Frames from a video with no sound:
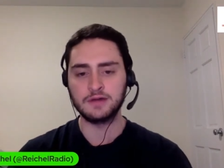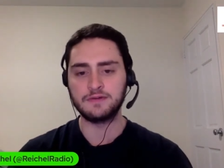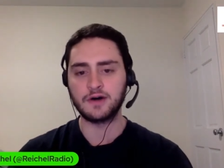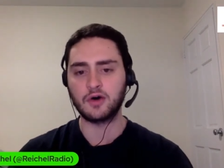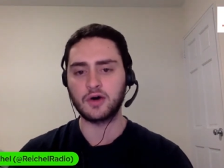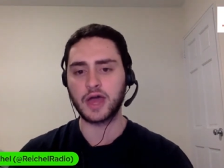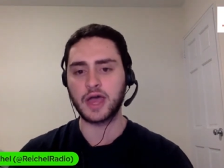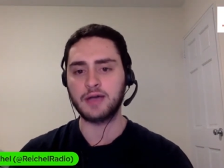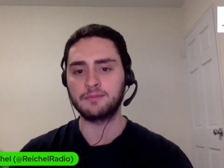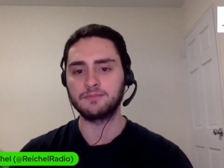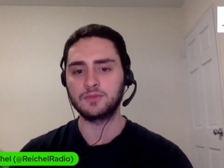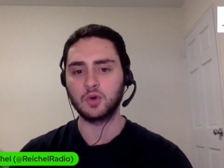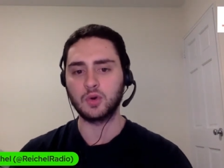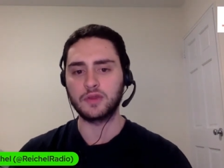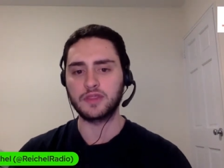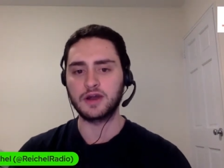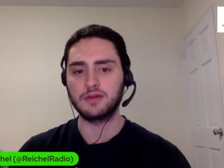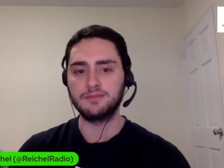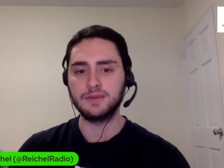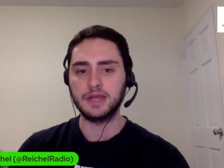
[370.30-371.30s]
Navone,
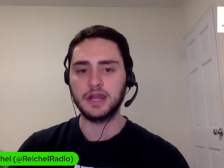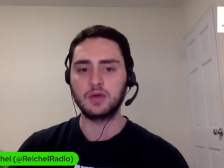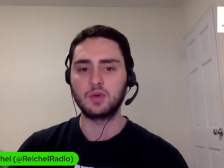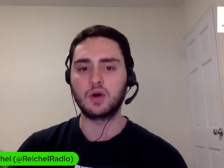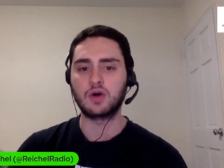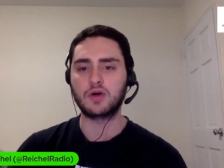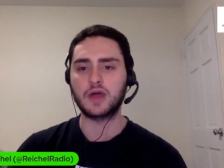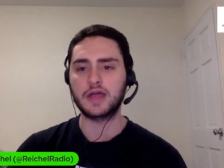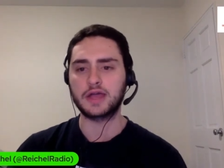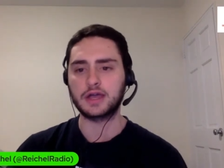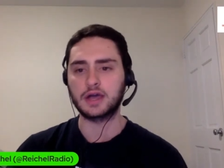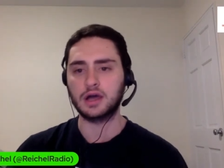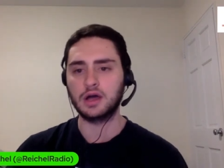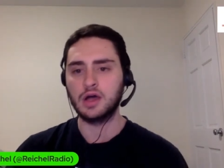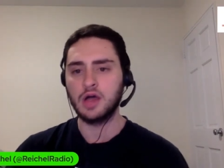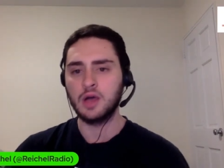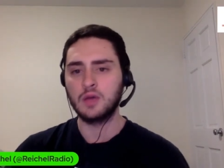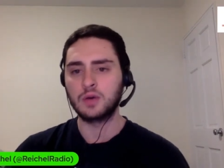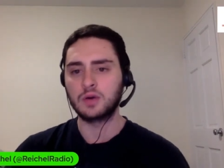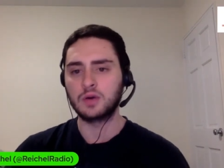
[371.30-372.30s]
who ended up beating
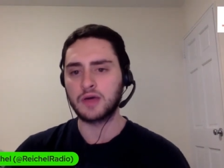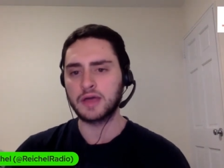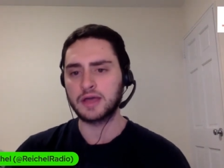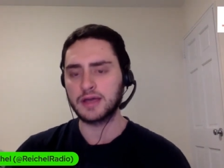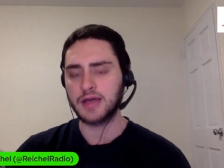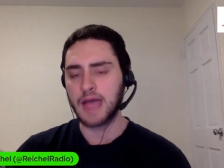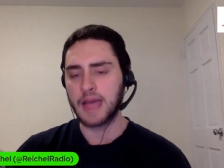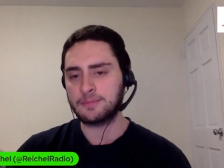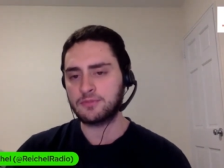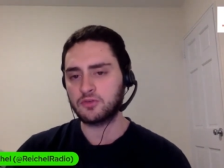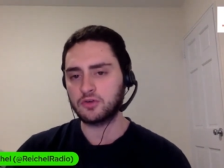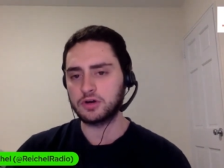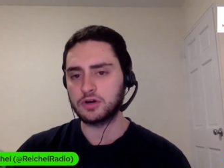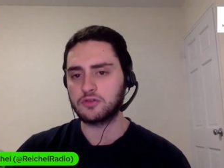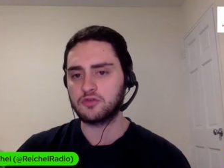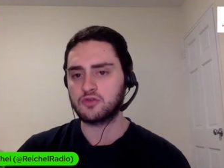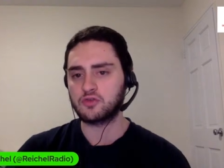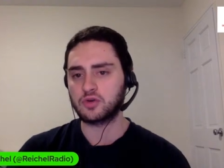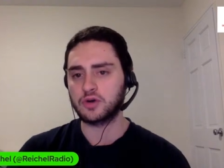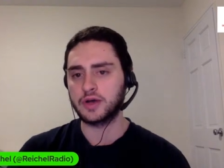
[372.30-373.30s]
Wawrinka. Wawrinka
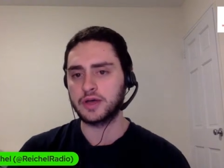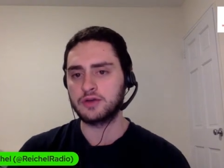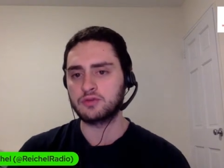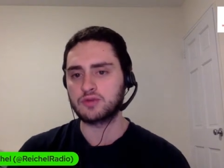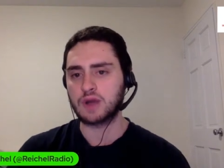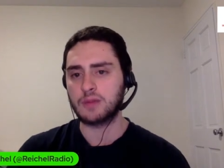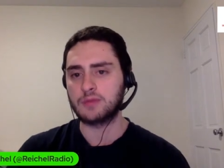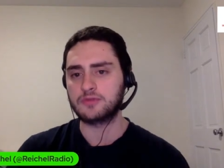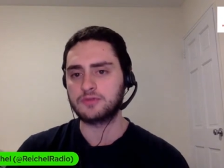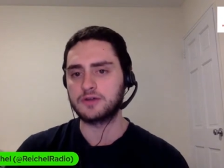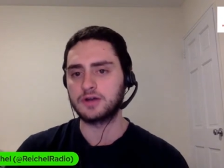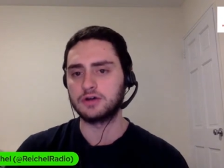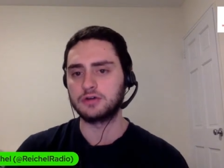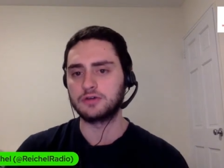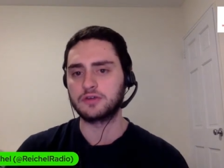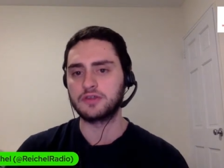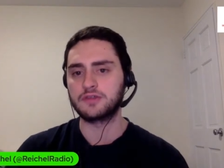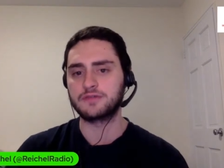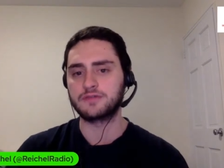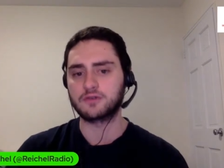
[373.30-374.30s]
absolutely destroyed Ramos
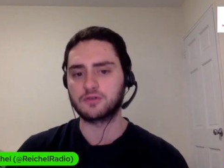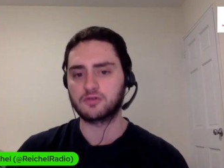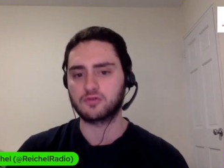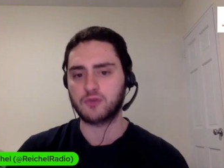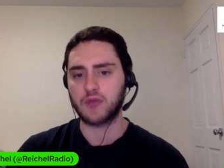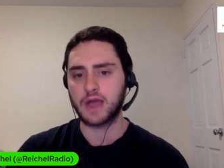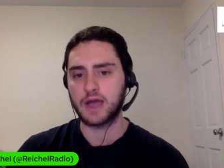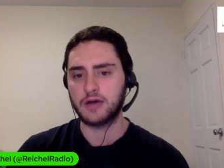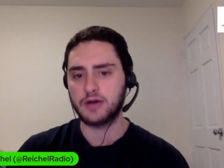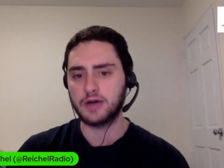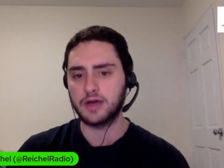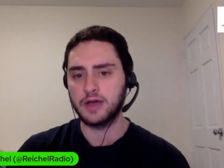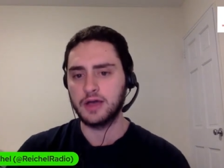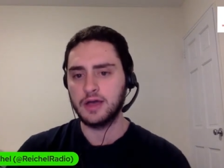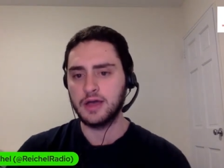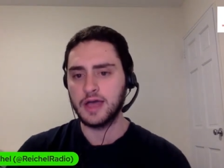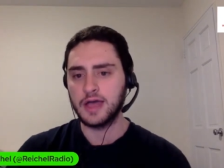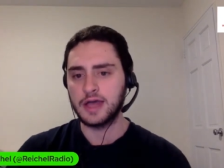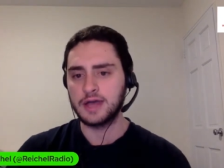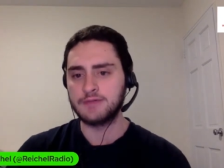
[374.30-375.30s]
Vinolas in the first round,
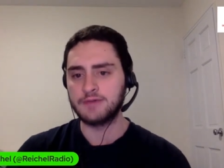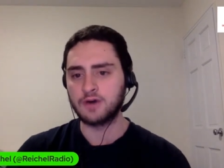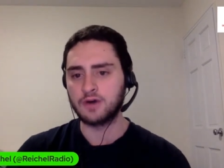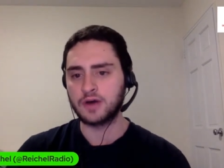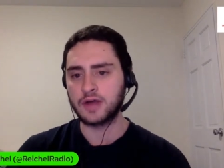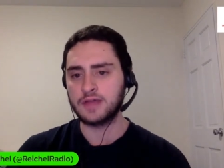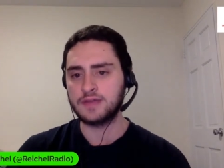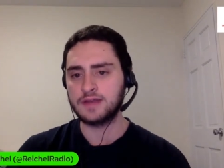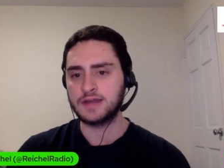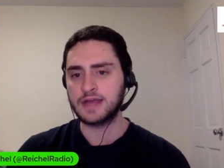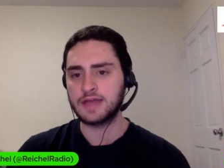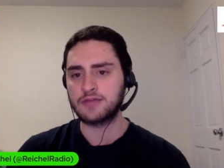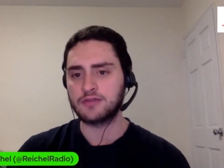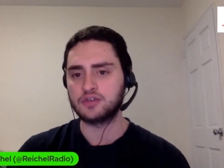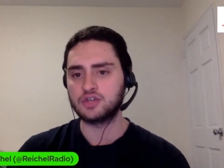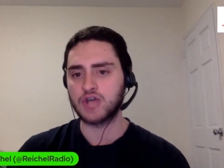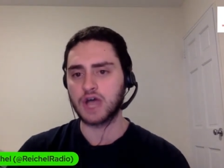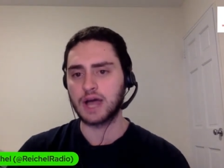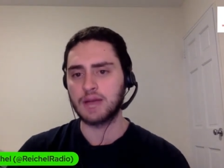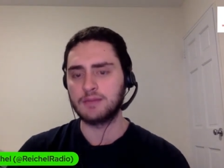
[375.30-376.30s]
and Navone did get
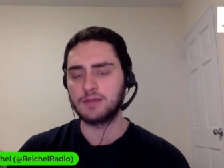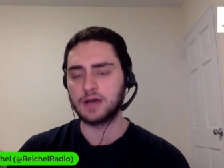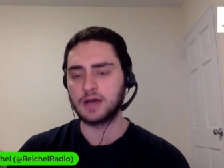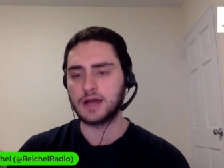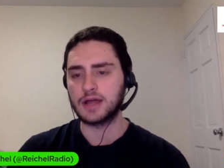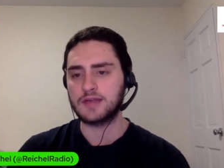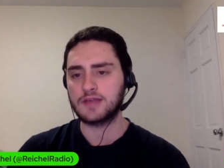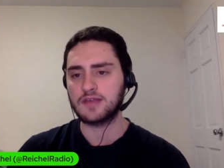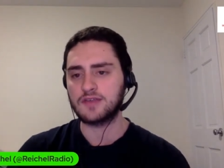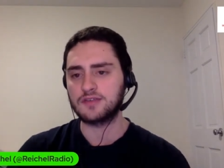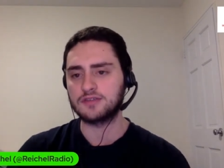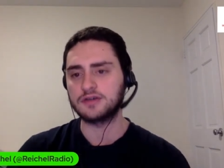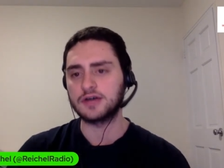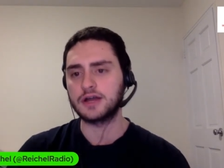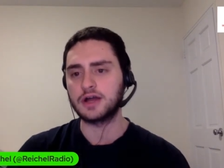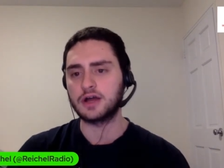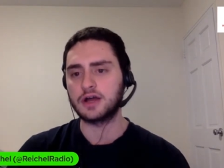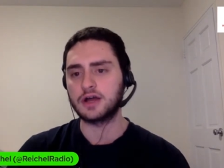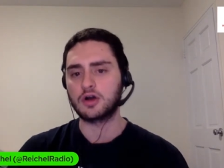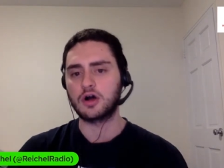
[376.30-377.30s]
the job done as a
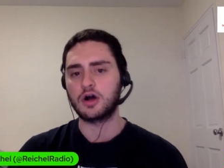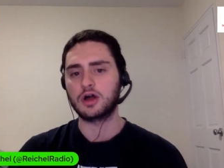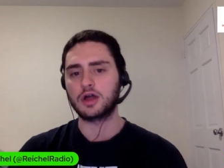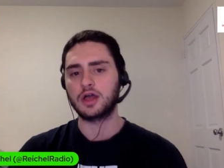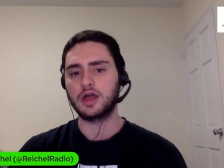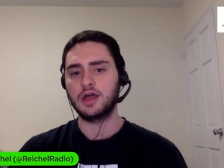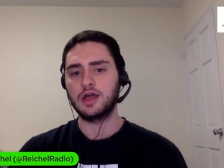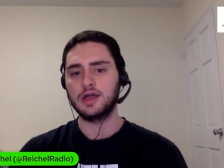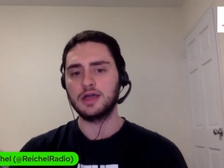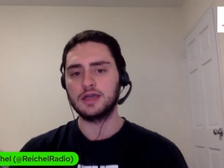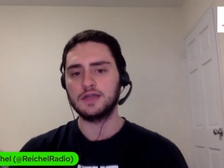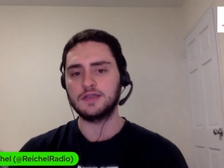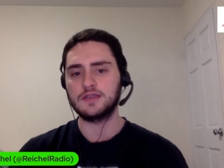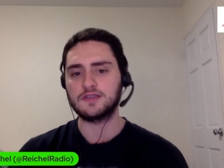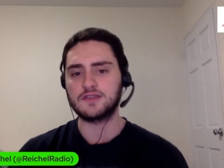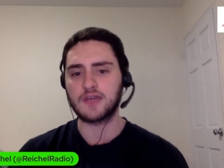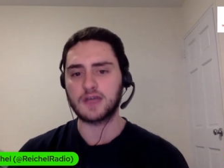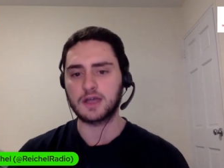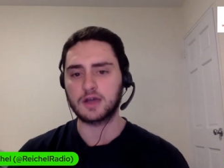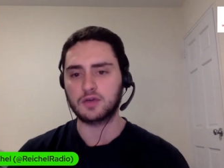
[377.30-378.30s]
slight underdog in
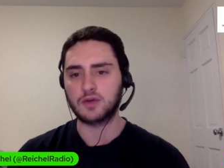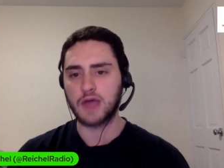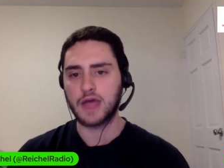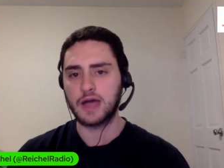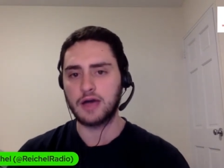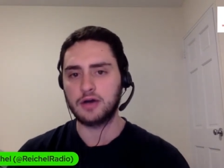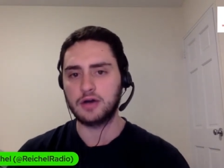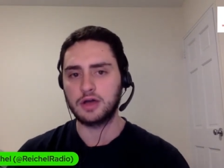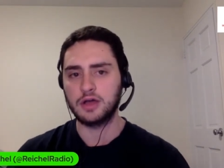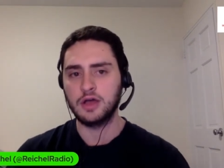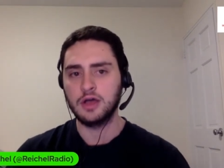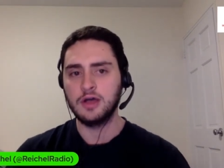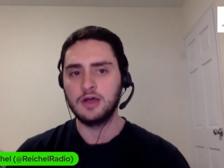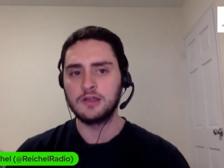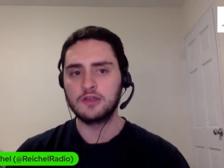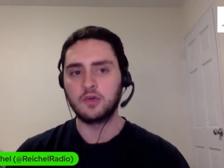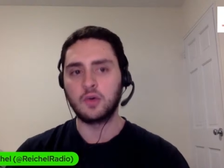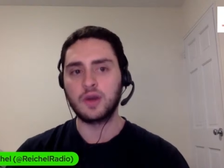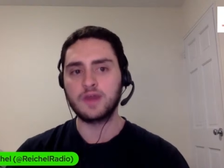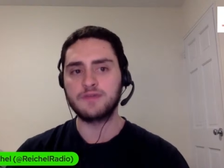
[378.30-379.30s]
the second round,
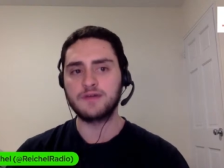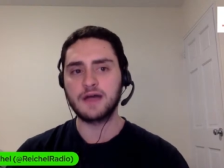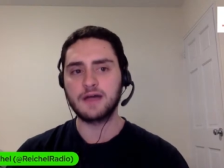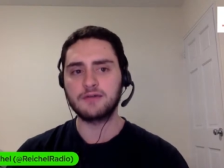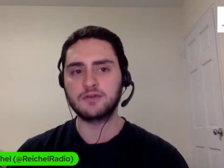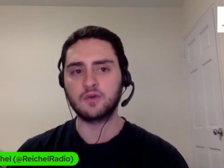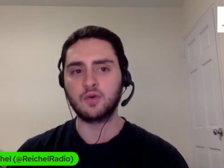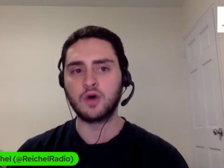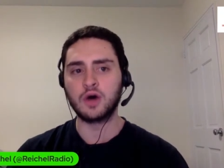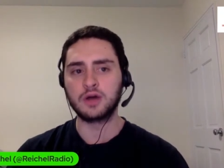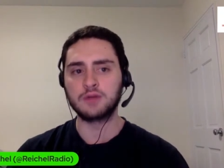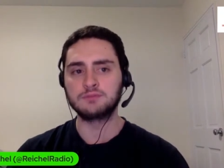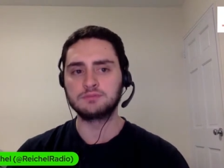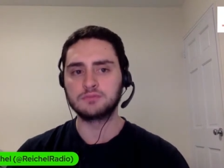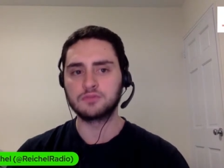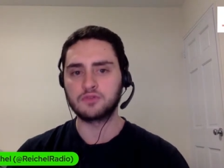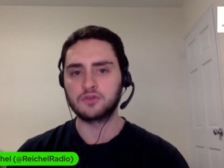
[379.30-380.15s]
25-1.